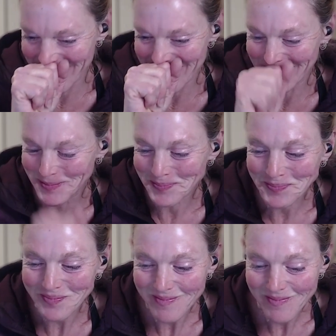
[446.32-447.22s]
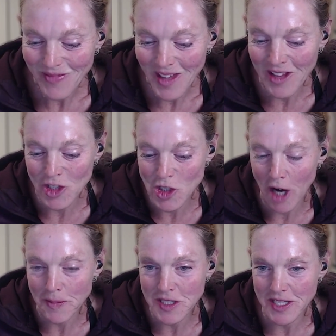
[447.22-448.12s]
so there's
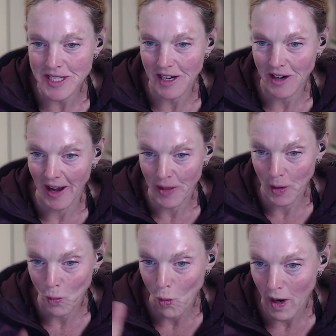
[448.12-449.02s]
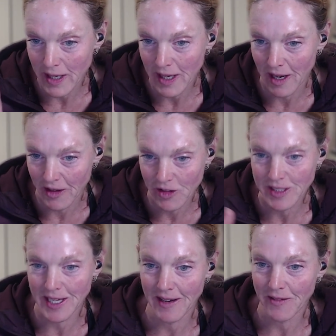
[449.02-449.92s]
options there. And then one other
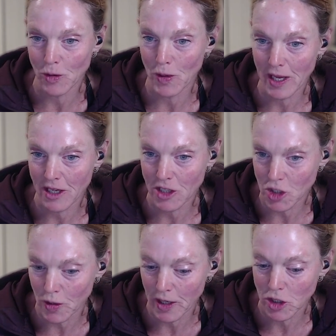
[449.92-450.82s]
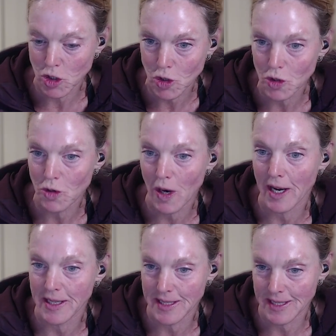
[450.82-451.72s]
day of the week, you're doing a true
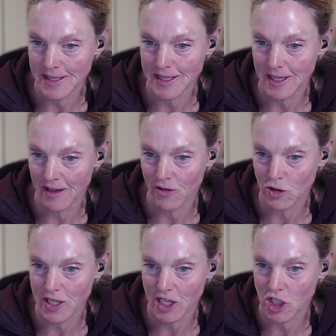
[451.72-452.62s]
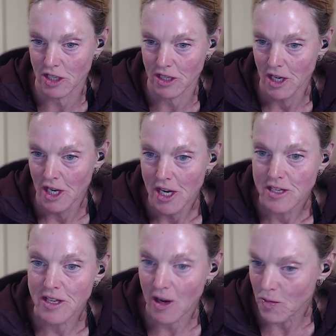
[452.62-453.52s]
high intensity interval session.
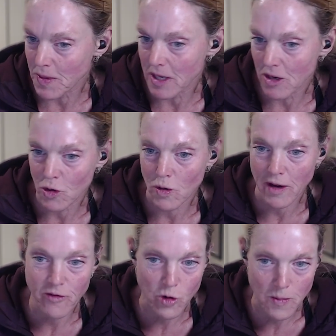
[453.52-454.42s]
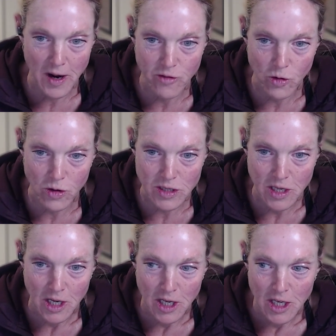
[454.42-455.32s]
So that would be your Nordic four by
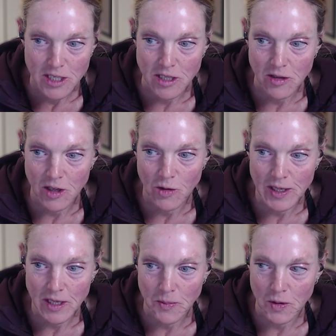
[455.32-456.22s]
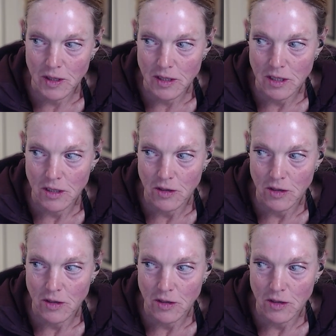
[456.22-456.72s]
fours. So you end up with